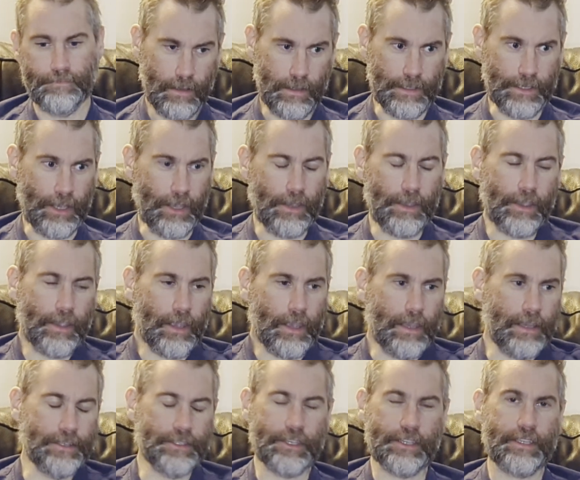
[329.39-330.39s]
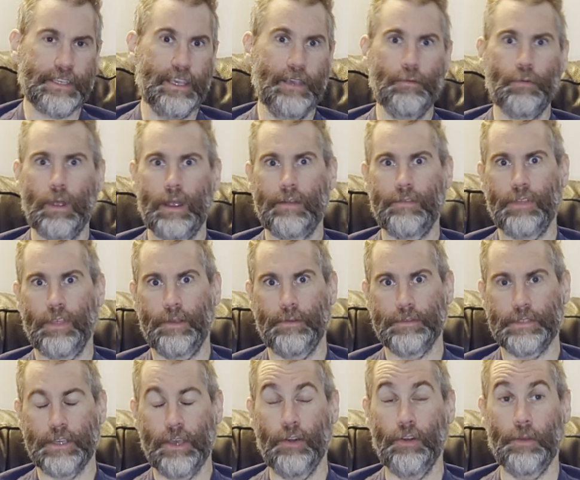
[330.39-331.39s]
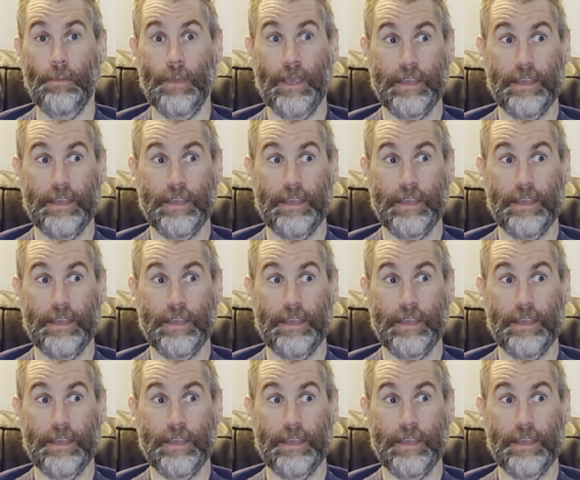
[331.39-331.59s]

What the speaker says: because you could just see where everything was going